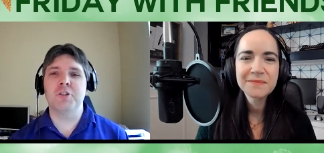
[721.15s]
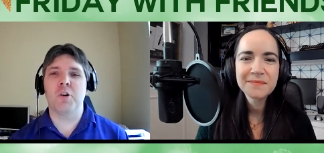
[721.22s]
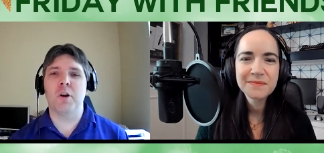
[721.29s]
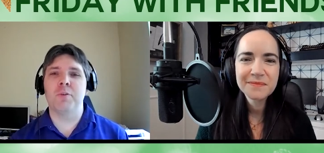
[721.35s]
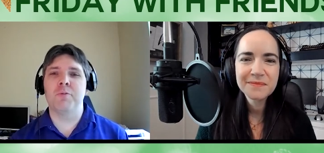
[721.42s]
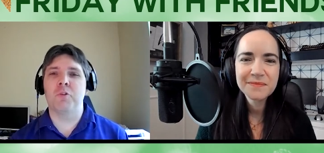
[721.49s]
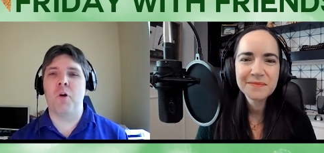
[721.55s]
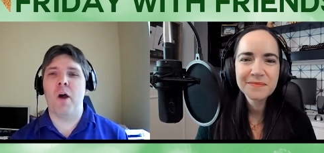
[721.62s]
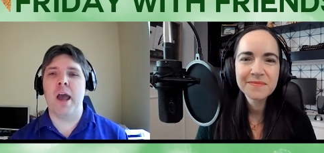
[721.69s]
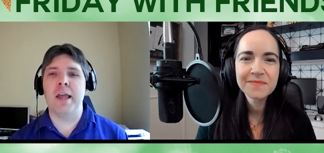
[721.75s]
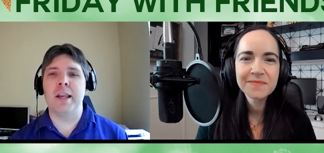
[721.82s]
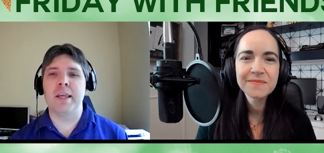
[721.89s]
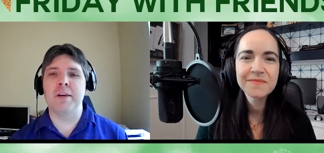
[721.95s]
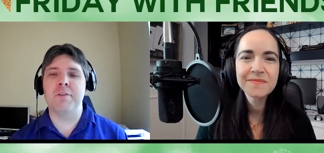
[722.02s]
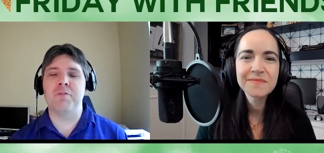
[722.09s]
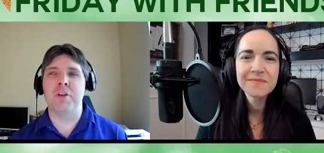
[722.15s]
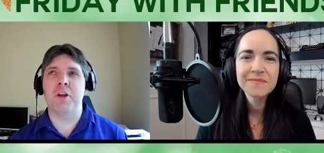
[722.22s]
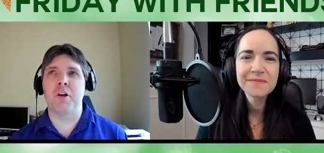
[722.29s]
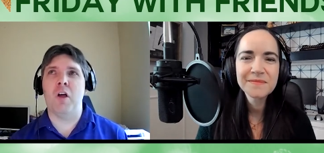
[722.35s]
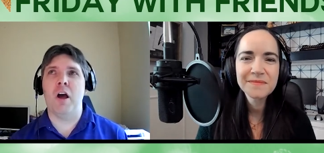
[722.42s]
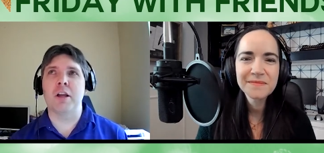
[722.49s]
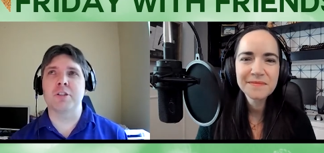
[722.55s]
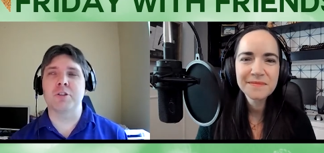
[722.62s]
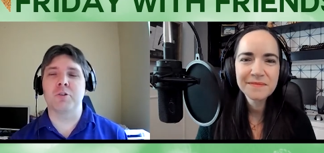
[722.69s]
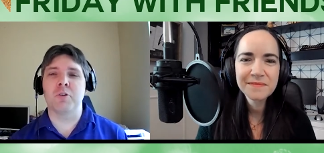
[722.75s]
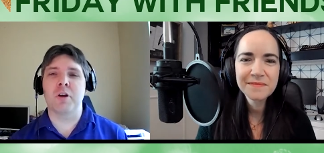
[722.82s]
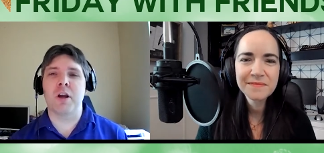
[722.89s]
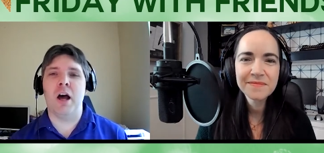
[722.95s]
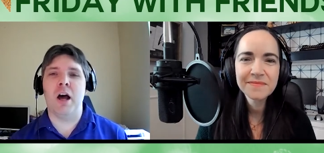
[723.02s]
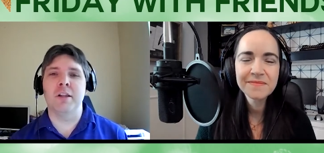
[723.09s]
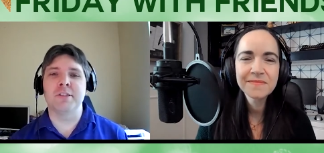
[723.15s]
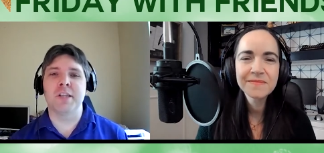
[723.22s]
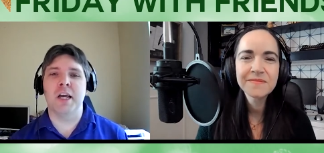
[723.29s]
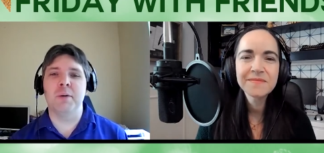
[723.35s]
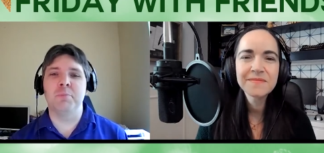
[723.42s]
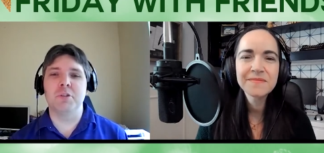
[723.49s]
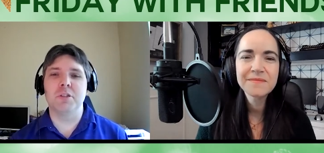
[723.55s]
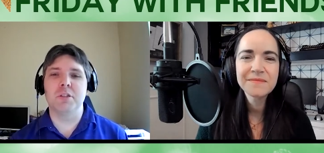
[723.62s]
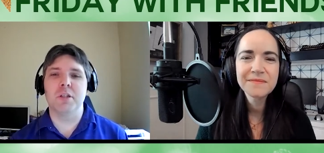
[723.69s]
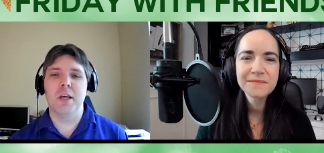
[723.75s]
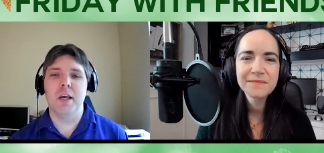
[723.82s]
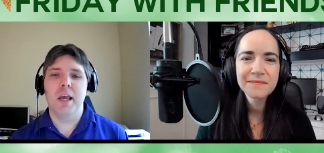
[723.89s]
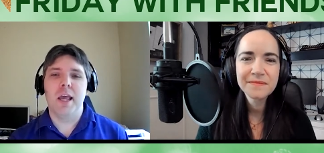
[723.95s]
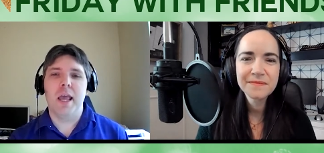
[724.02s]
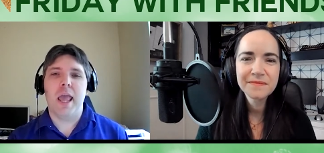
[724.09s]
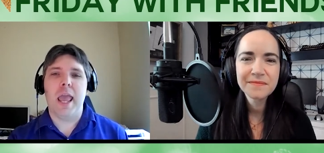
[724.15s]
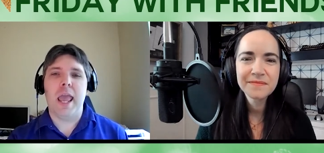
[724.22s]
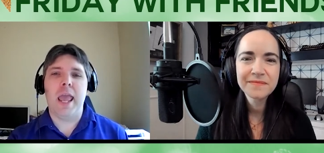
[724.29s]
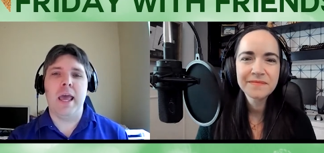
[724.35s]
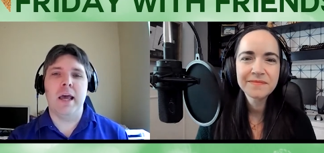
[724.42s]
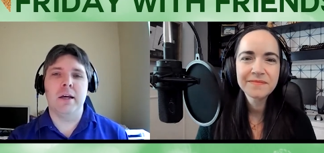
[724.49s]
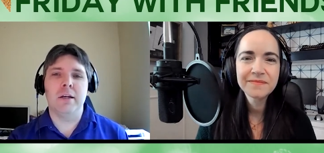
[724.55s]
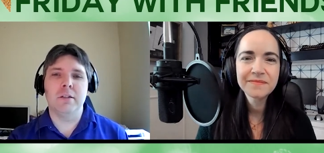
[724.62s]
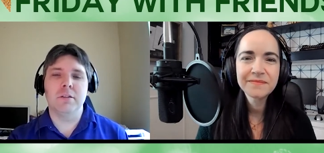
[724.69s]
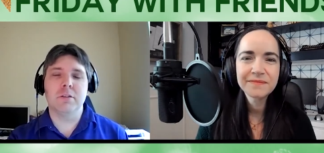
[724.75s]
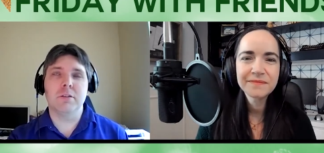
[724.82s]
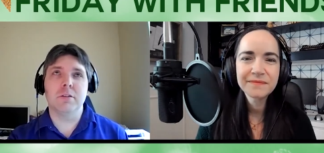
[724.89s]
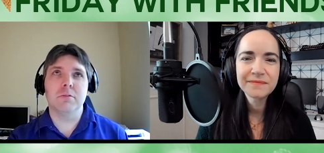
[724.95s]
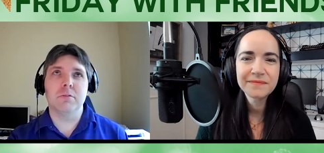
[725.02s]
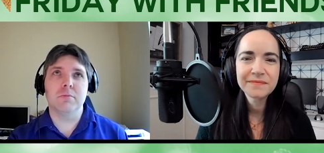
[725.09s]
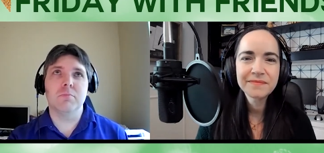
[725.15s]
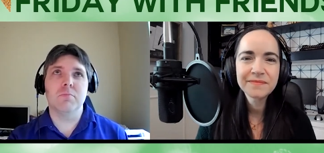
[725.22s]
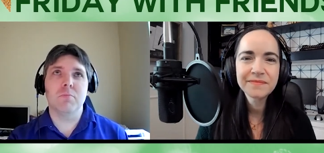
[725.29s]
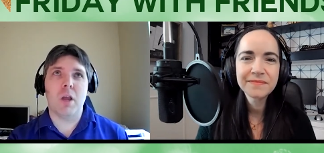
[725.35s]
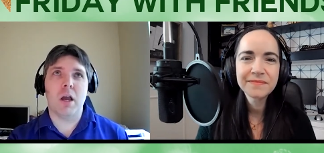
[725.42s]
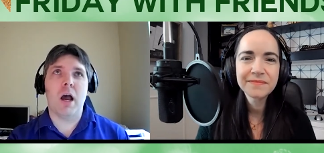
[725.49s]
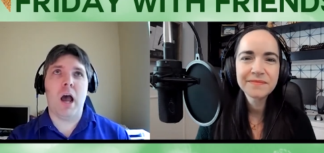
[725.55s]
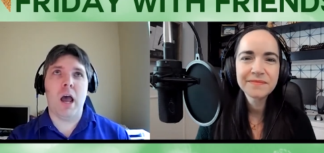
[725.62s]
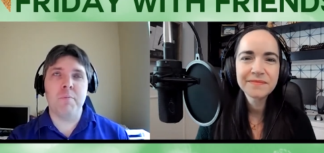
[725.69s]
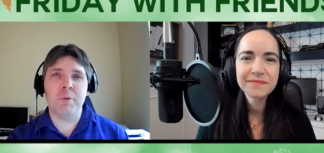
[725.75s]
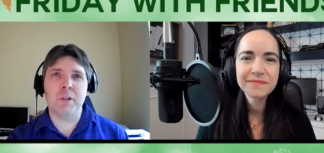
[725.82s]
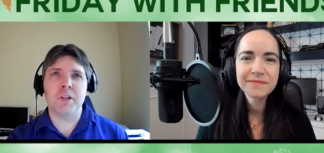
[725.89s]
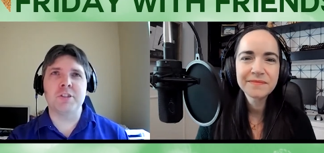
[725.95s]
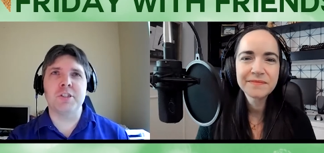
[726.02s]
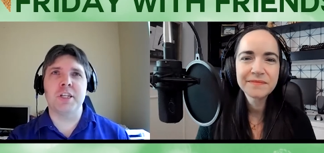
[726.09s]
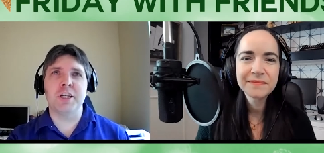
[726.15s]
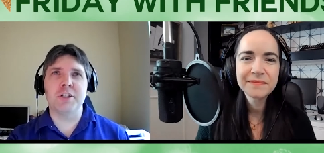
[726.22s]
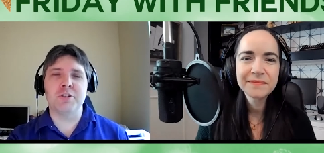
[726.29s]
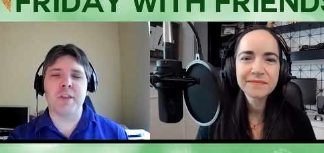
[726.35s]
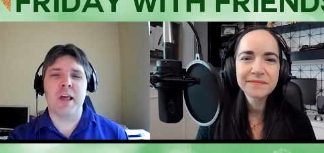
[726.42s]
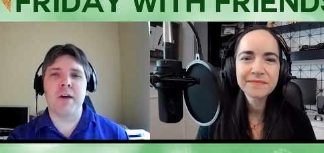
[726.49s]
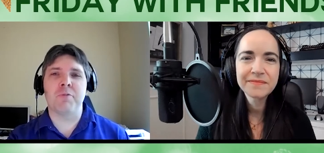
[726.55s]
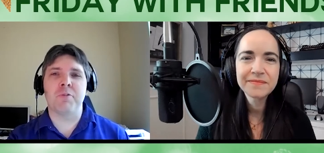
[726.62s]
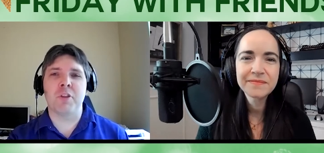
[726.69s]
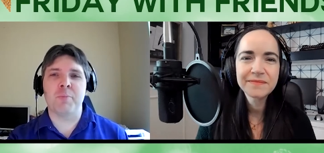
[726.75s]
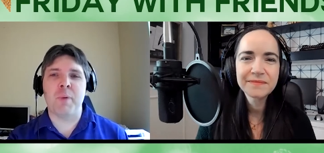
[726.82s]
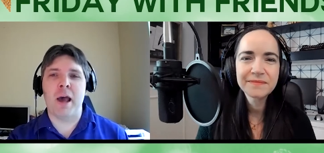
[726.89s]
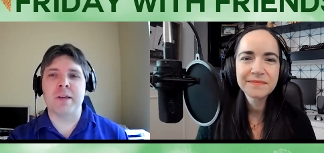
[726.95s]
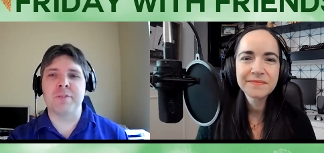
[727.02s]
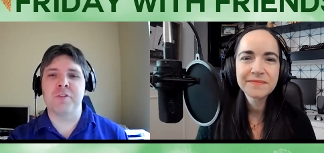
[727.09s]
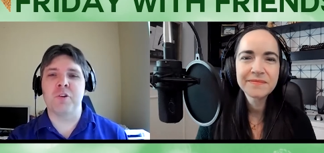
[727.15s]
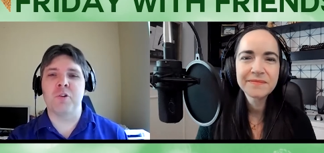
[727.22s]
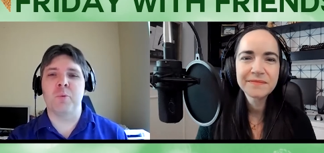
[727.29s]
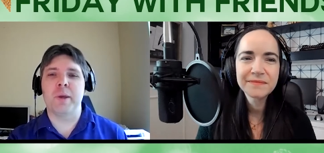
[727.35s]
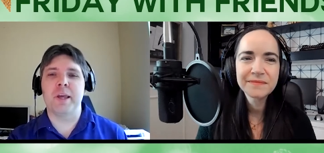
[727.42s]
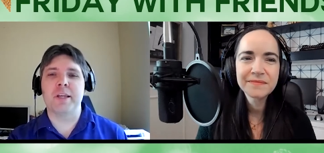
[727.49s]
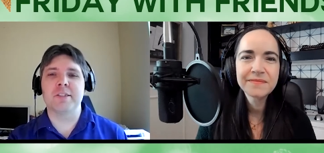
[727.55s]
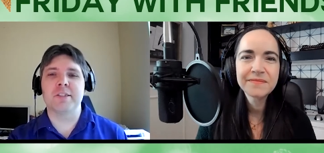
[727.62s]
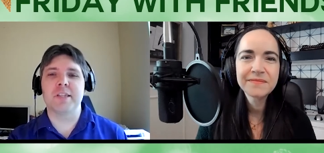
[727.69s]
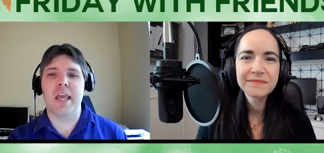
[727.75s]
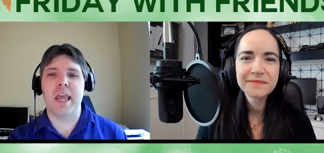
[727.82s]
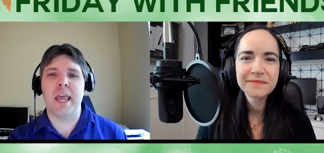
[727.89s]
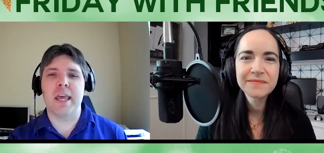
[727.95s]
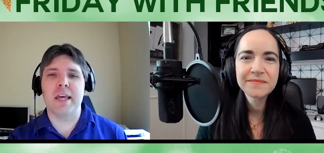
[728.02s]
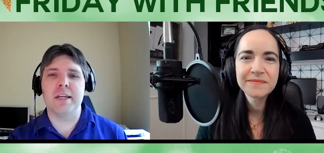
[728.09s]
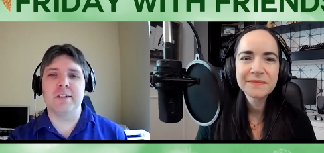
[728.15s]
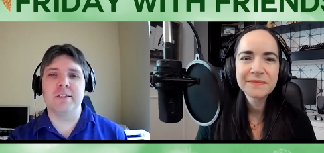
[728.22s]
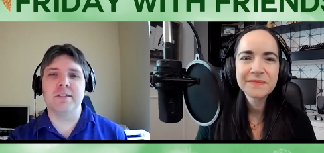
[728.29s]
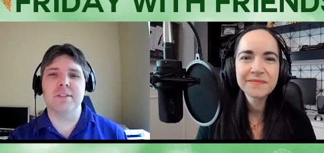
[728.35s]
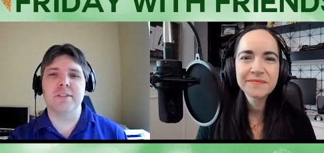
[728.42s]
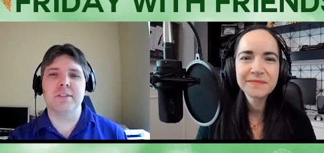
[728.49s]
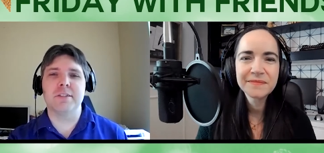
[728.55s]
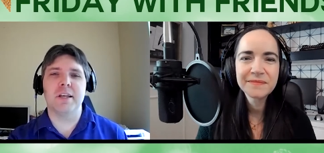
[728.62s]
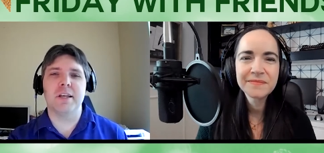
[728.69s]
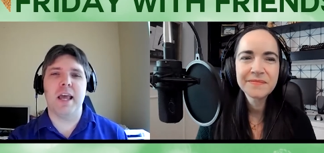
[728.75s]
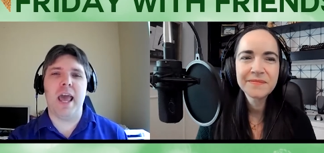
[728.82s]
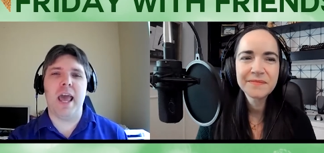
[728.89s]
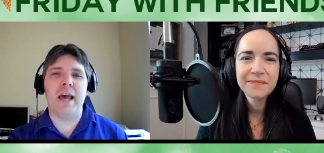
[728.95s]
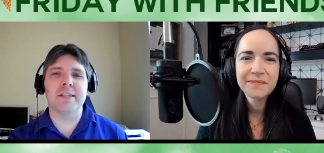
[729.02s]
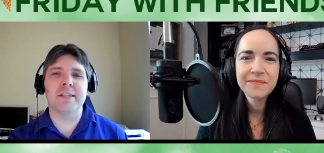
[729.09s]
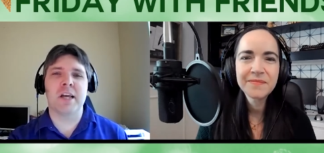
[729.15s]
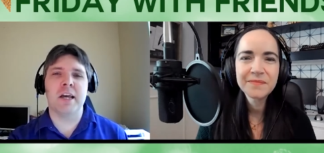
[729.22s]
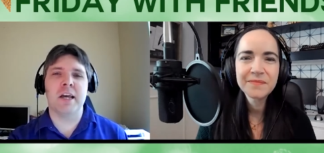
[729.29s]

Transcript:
Speaker 1: on a variety of theological concepts. And I've been listening to that for the past few weeks. And as I